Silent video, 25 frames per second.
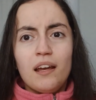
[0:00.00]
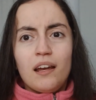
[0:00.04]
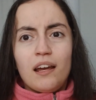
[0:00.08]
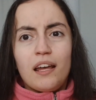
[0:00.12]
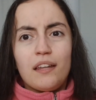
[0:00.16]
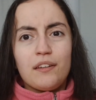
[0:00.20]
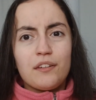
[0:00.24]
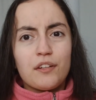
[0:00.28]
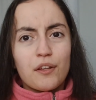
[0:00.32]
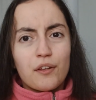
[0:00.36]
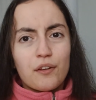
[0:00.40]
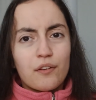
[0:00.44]

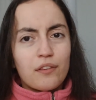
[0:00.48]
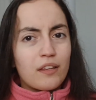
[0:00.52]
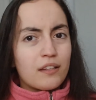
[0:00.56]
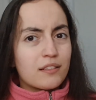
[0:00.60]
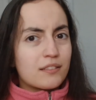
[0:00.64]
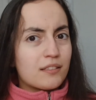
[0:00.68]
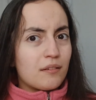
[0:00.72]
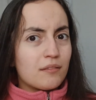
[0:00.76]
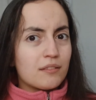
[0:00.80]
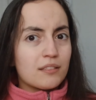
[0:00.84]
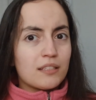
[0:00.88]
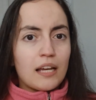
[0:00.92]
And the other
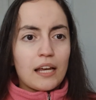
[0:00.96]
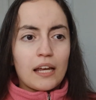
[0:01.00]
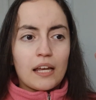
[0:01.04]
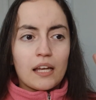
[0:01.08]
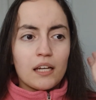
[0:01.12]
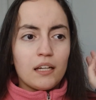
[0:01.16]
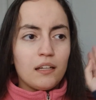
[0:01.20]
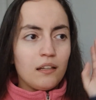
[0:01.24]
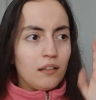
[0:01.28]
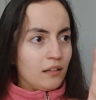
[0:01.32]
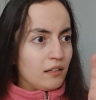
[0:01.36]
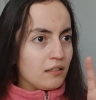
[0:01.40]
things, I was like,
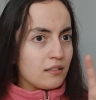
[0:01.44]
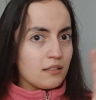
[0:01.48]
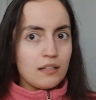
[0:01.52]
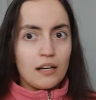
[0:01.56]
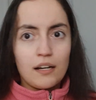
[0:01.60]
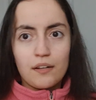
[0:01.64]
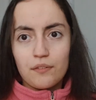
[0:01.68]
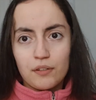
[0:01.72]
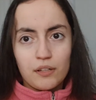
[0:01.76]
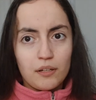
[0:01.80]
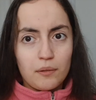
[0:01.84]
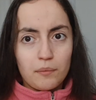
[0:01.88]
this is not
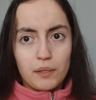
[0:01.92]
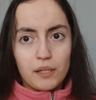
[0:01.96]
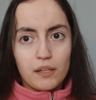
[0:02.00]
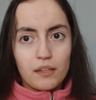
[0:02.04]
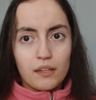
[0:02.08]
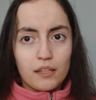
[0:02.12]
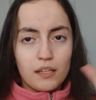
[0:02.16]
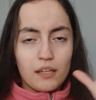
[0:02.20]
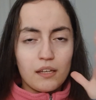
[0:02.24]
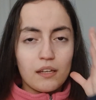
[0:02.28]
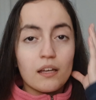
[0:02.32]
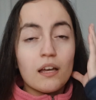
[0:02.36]
even going to be on
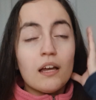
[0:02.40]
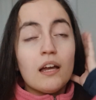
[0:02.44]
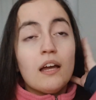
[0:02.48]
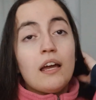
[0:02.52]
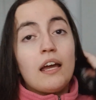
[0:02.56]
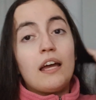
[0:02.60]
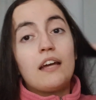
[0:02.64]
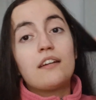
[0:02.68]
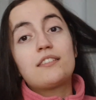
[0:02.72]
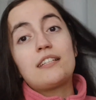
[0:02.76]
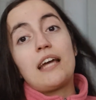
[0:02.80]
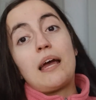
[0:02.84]
the
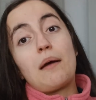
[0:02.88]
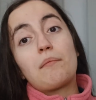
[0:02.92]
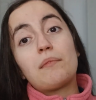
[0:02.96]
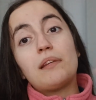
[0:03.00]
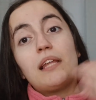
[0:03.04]
exam.